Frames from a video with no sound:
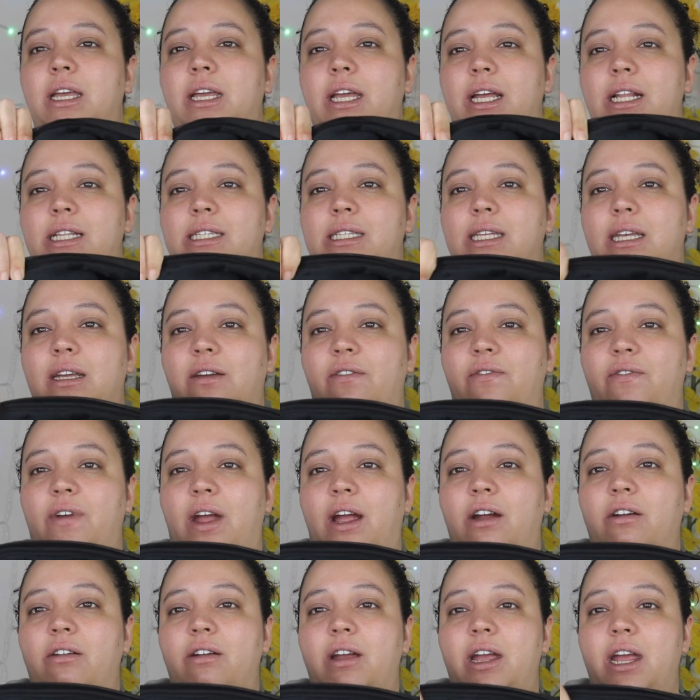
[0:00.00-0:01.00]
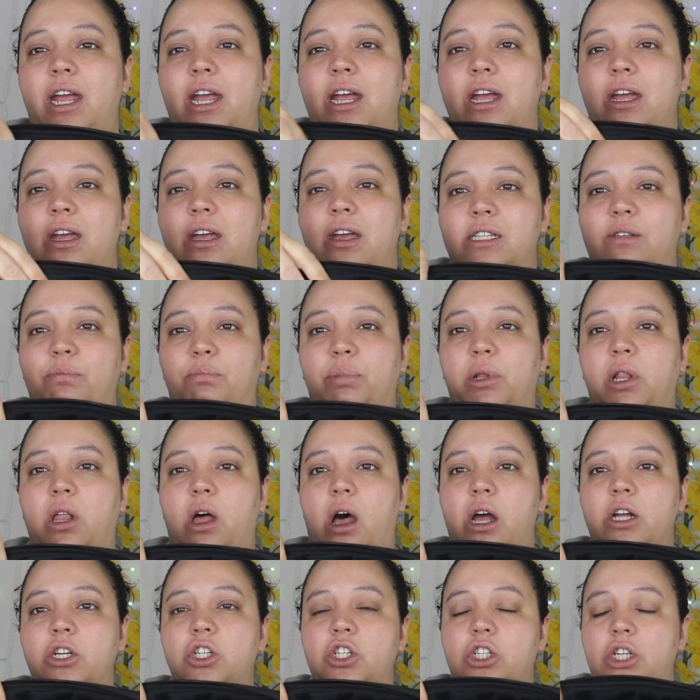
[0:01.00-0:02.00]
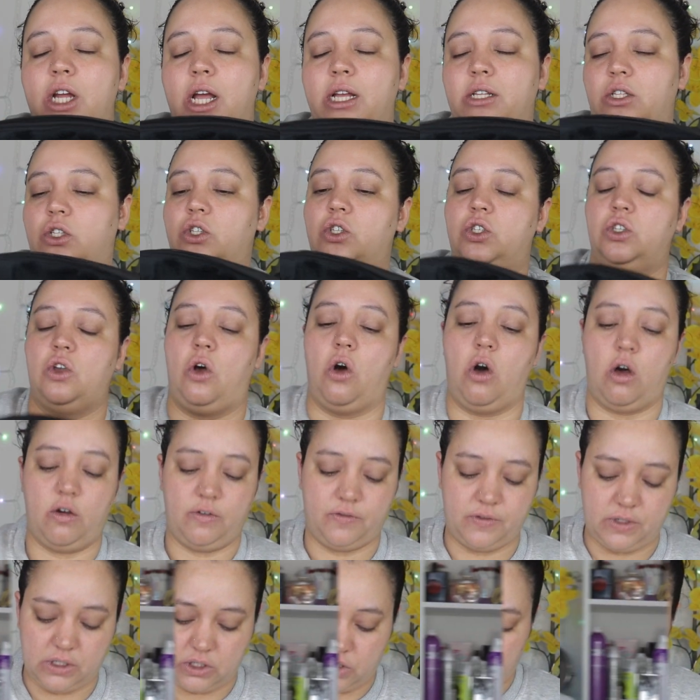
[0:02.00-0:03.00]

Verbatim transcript: Like it's like very, it's plush and soft.